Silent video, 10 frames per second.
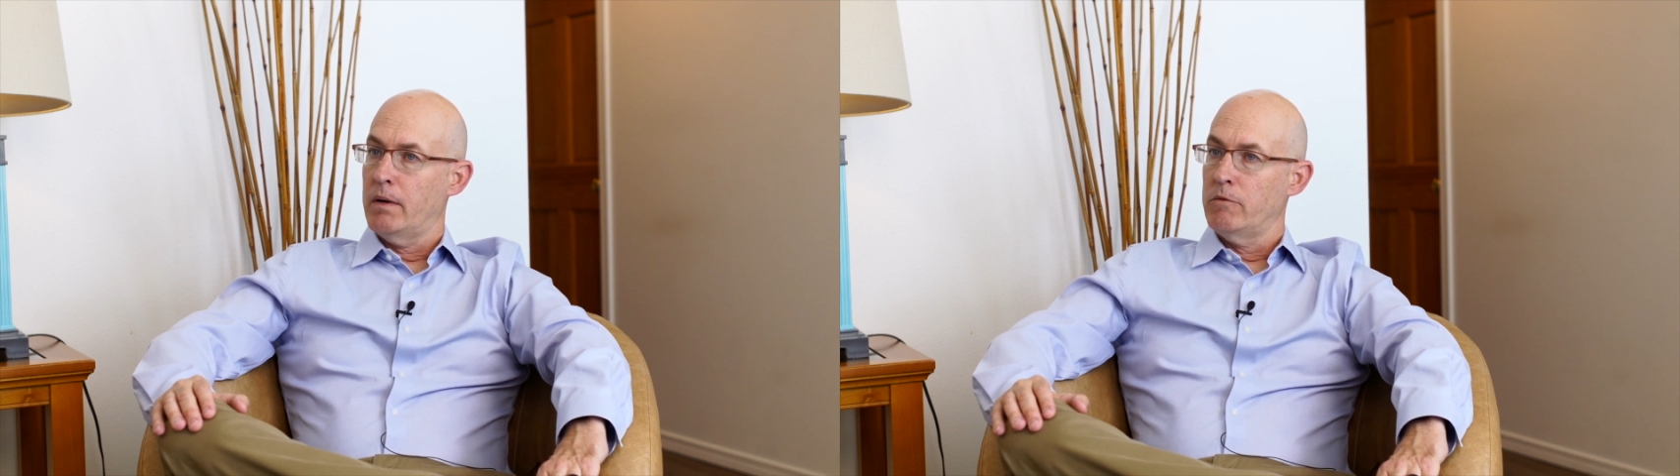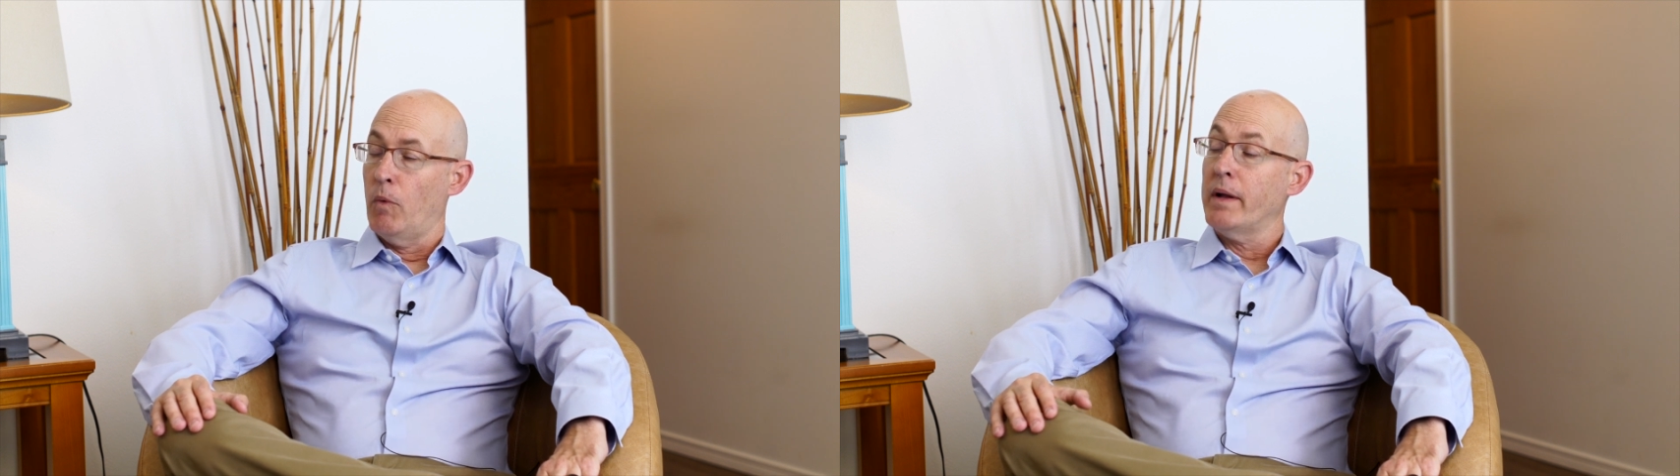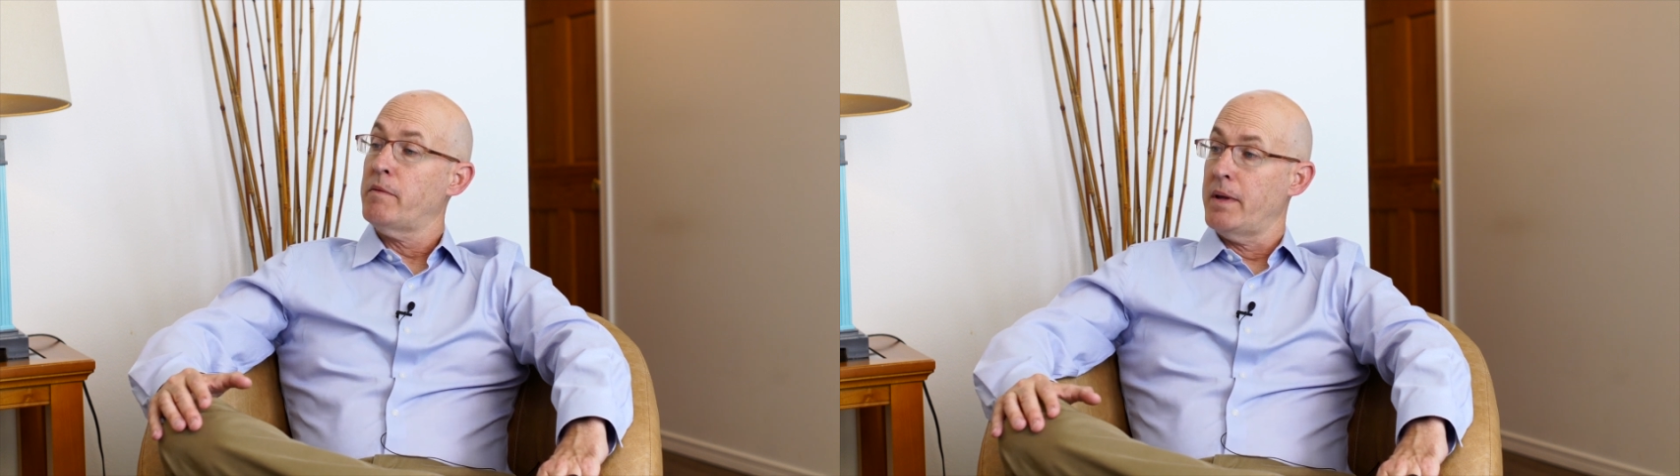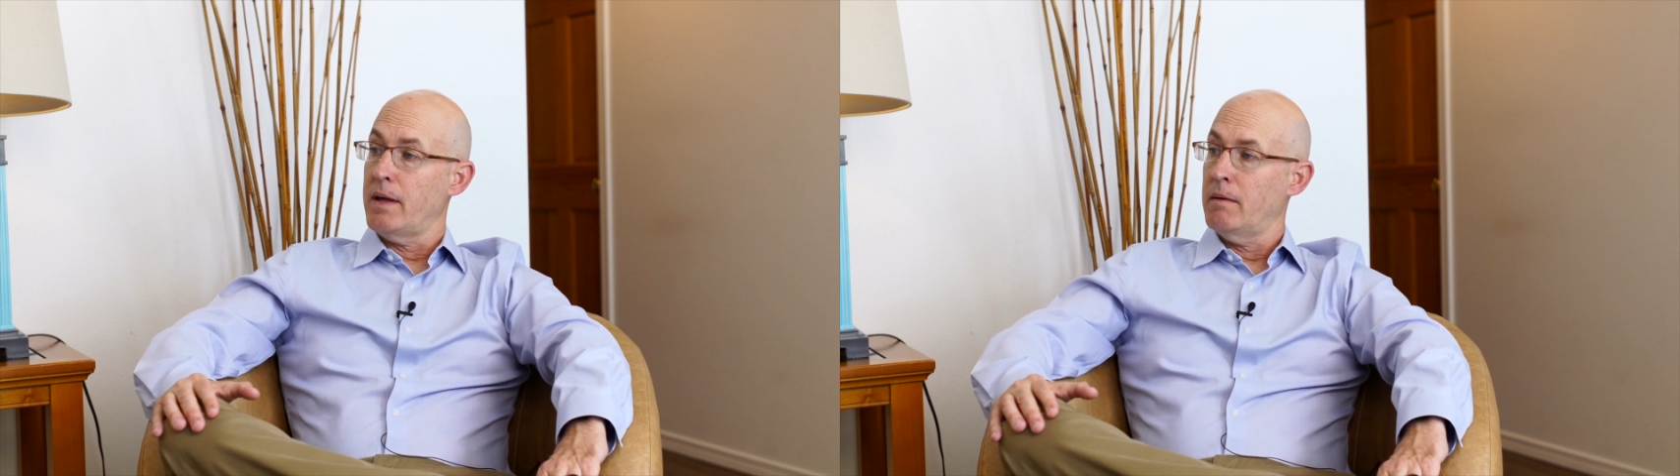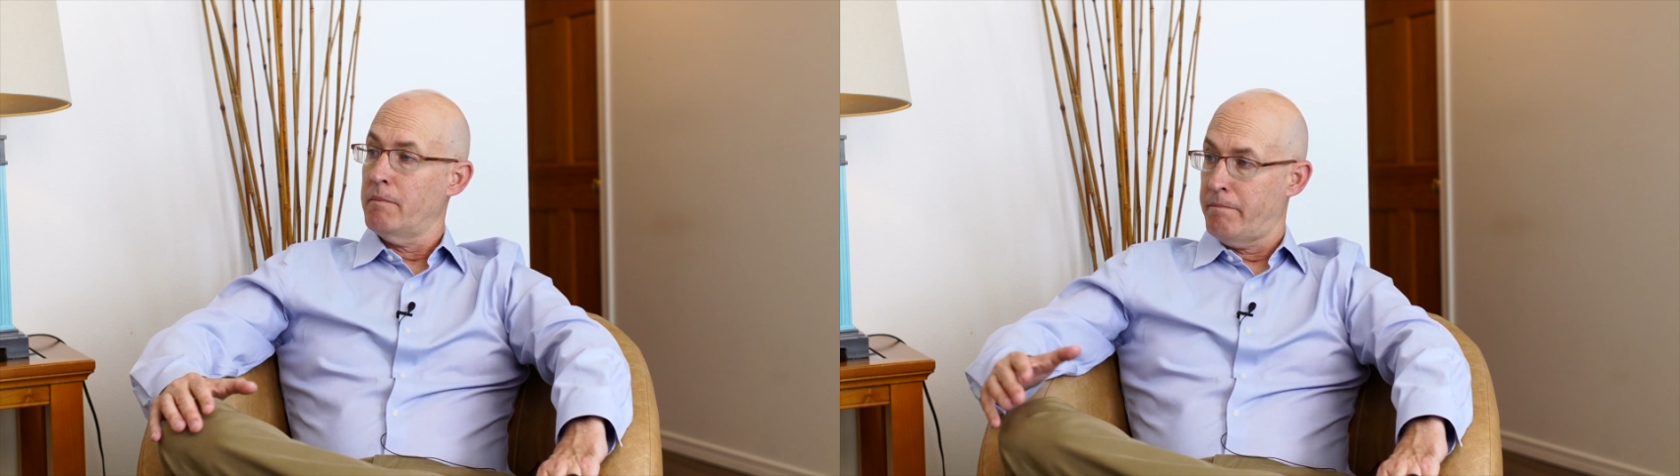want to
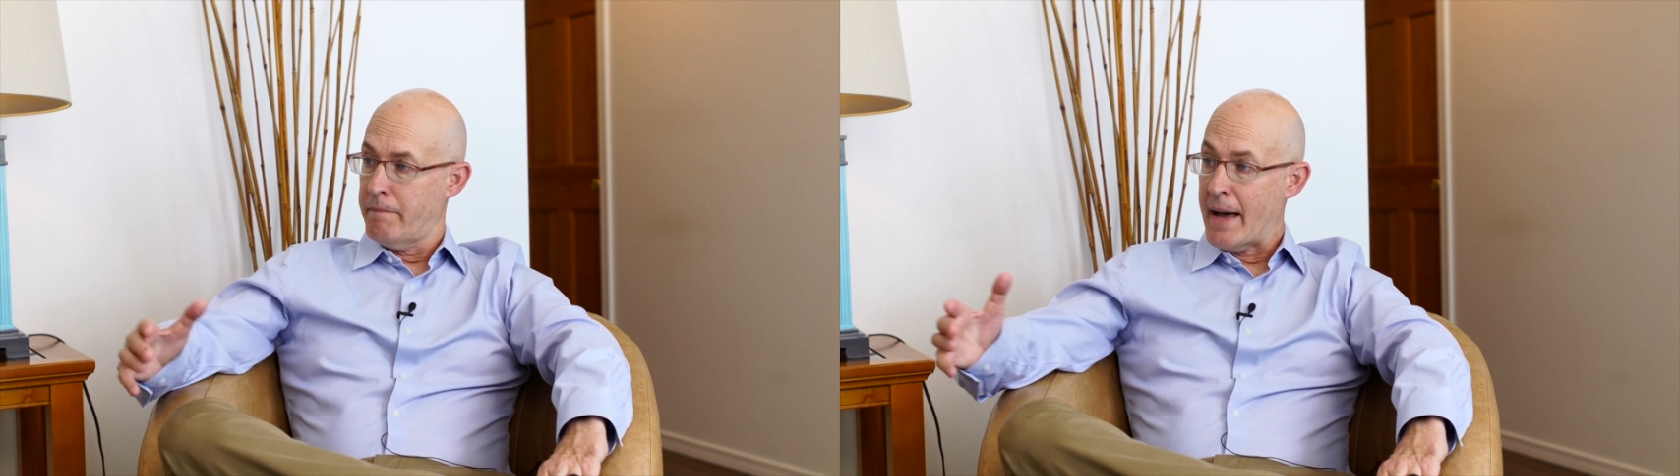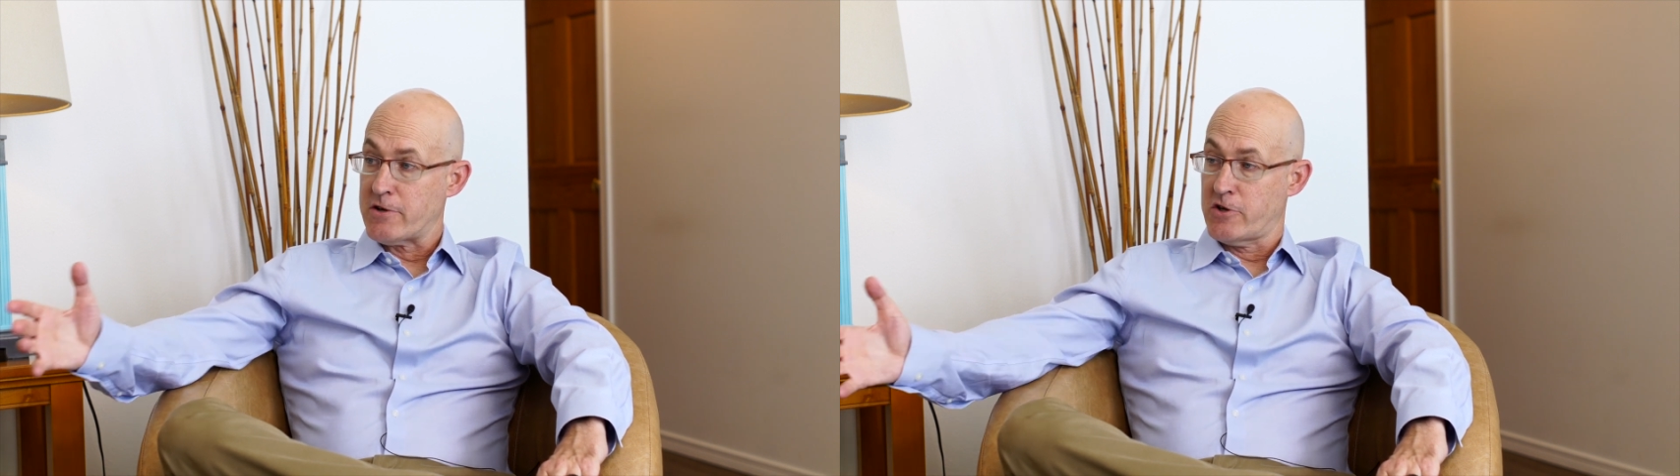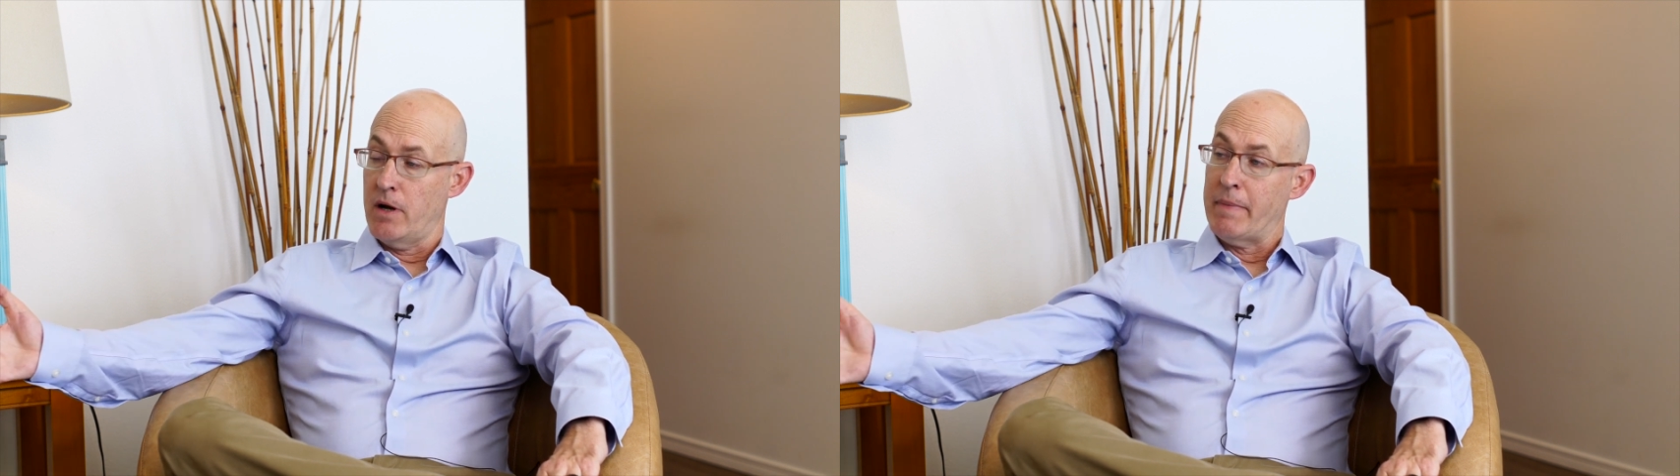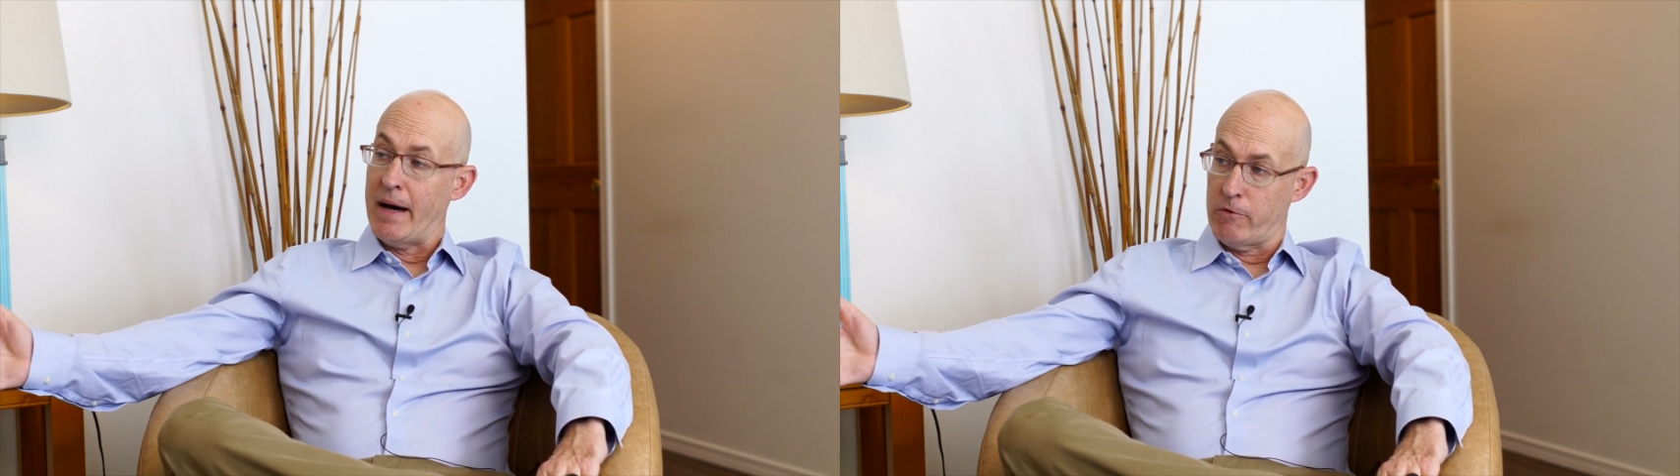be passionate about